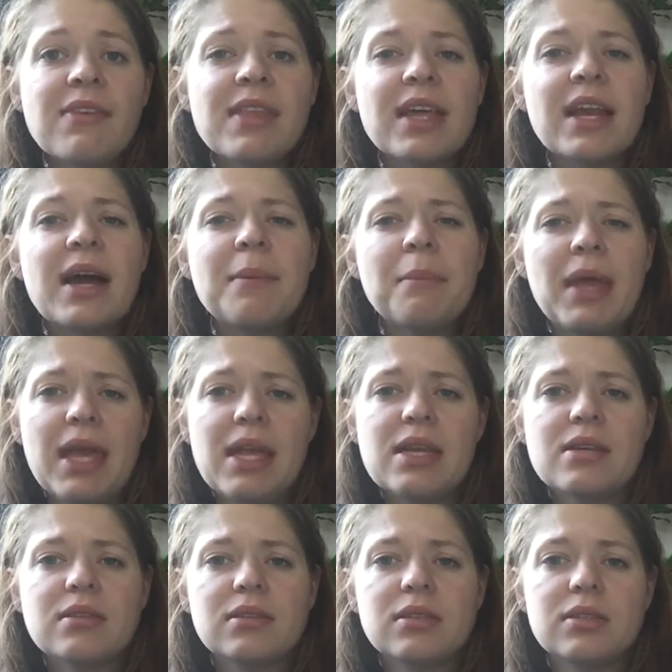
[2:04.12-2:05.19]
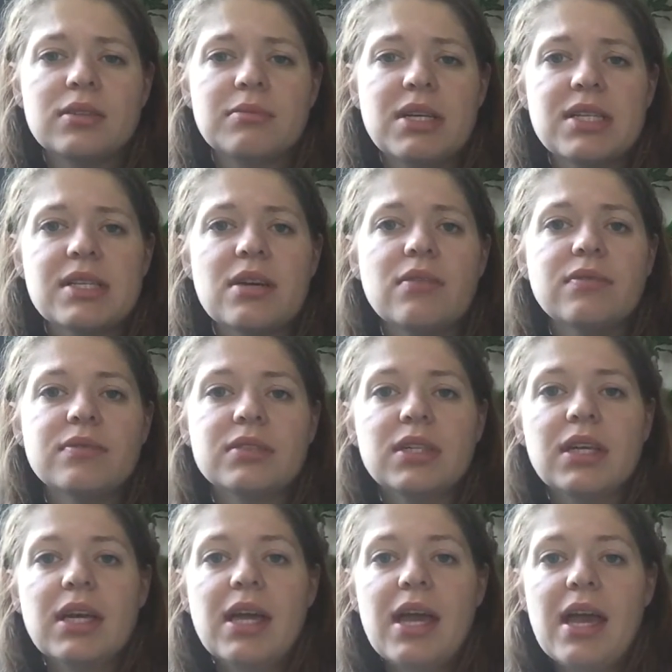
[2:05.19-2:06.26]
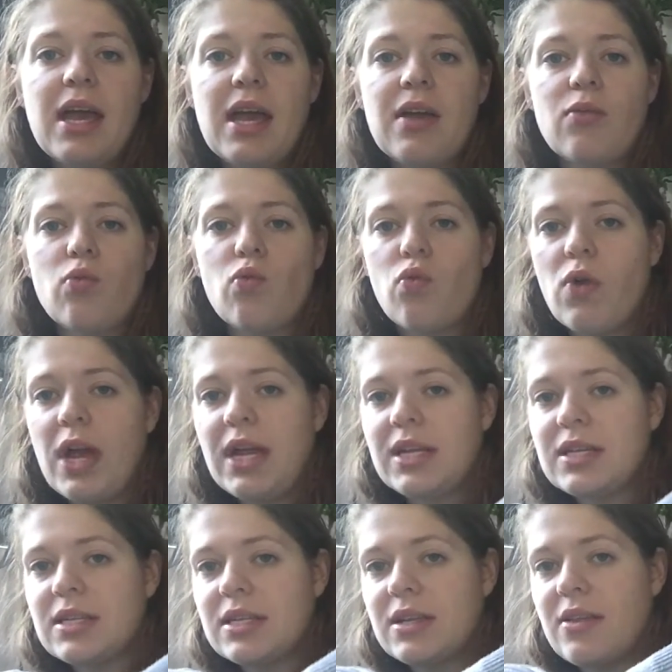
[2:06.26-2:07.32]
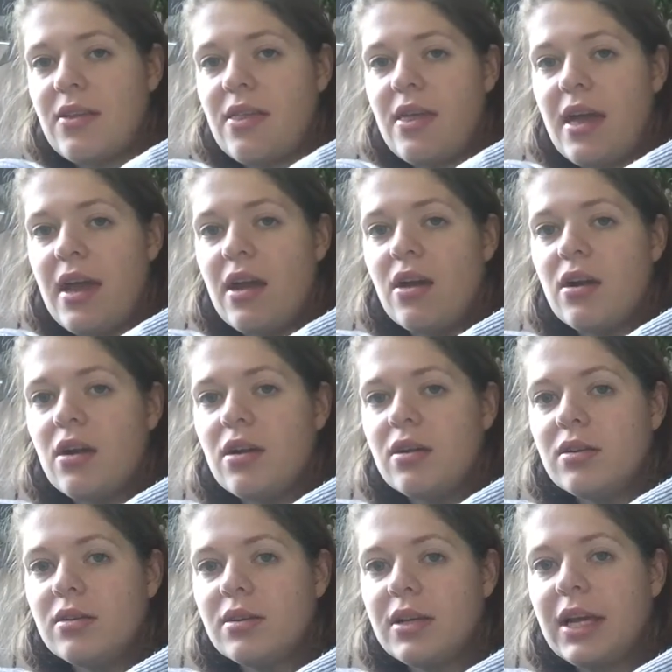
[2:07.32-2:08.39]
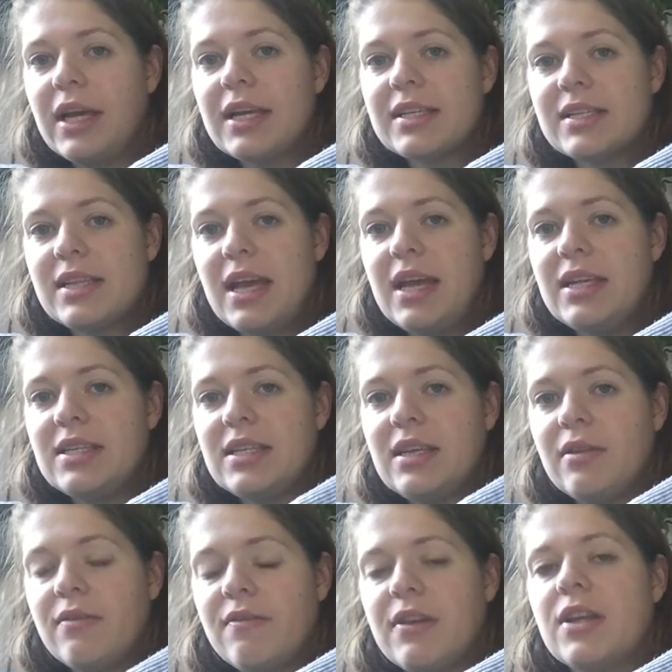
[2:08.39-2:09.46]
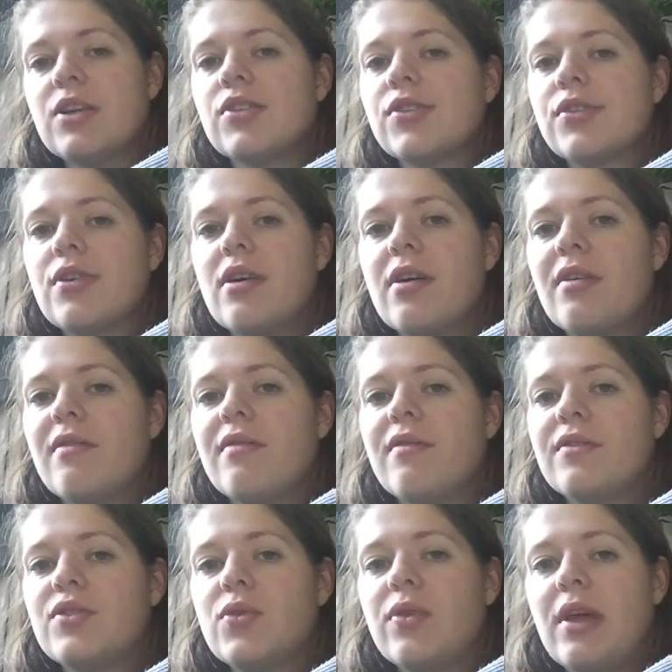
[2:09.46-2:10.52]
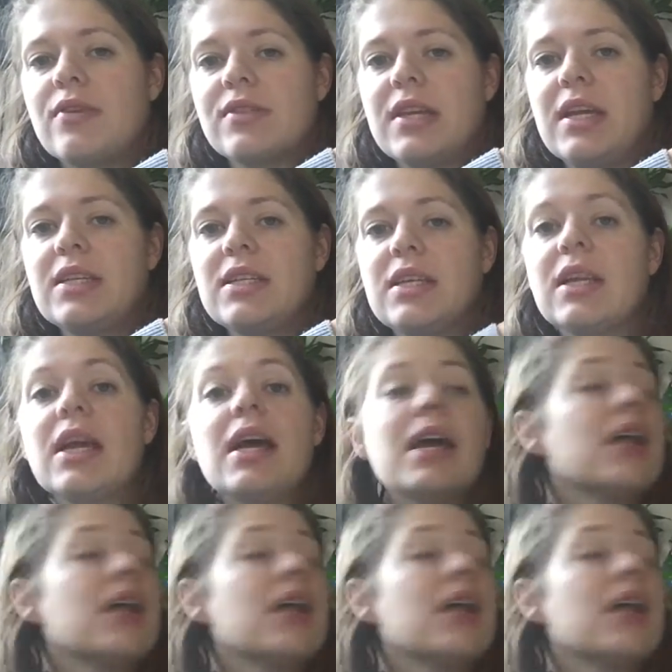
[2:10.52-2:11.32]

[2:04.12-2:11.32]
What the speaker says: that I made myself. And right there is the 18th finish of 2018. And